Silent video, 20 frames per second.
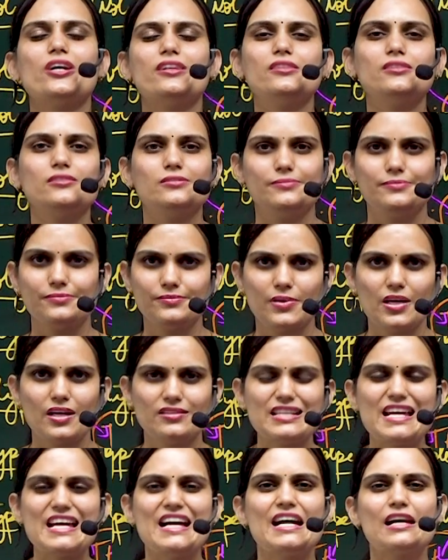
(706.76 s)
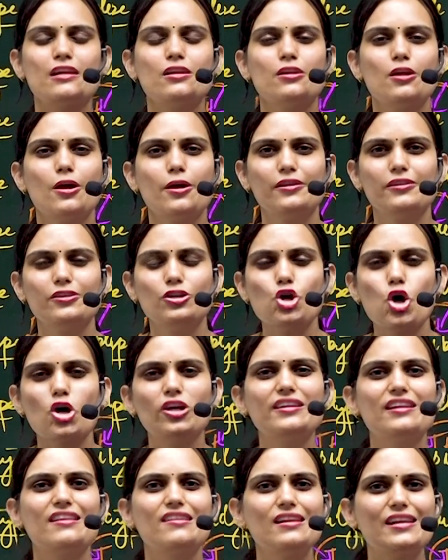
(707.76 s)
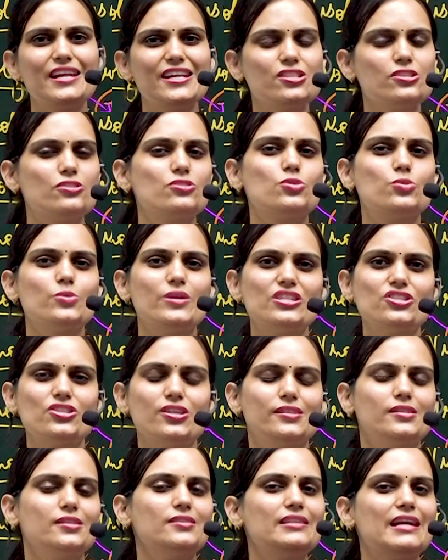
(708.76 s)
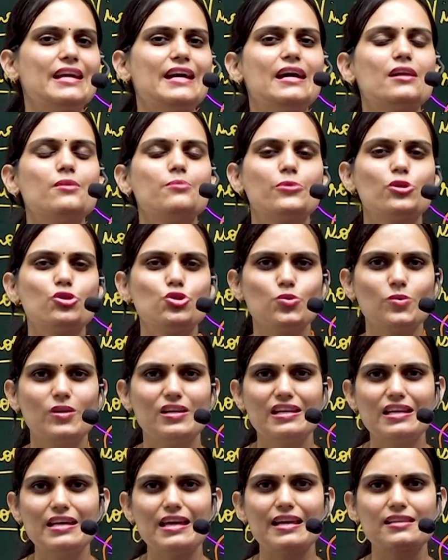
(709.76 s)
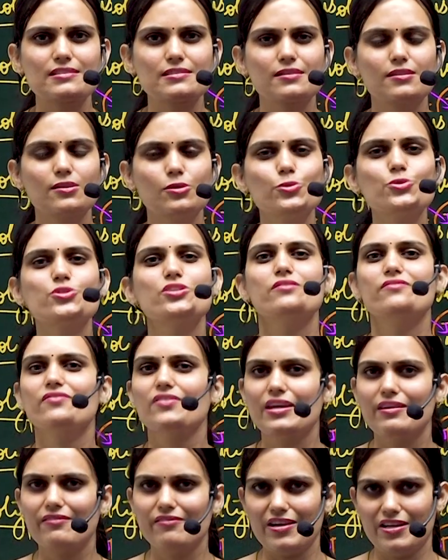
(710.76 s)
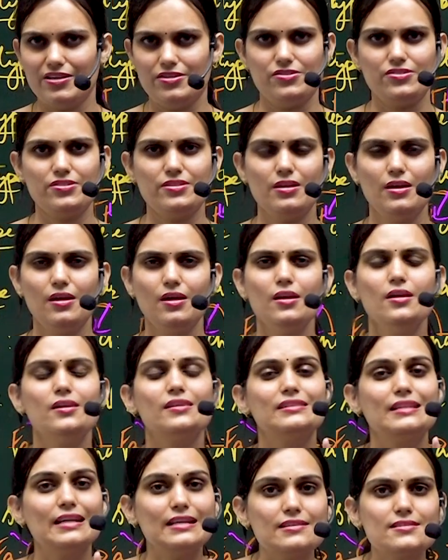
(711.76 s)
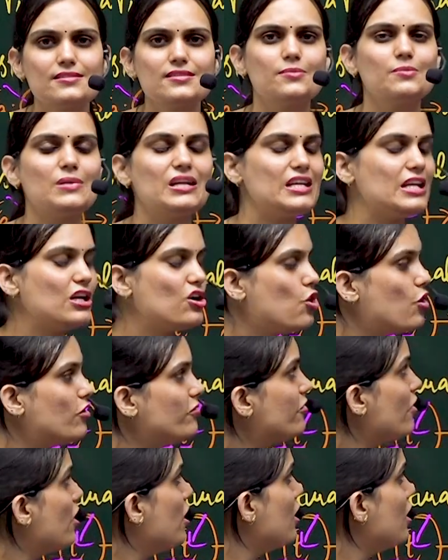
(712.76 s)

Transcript: other. They are not related to each other, they are mutually exclusive events. That is the meaning of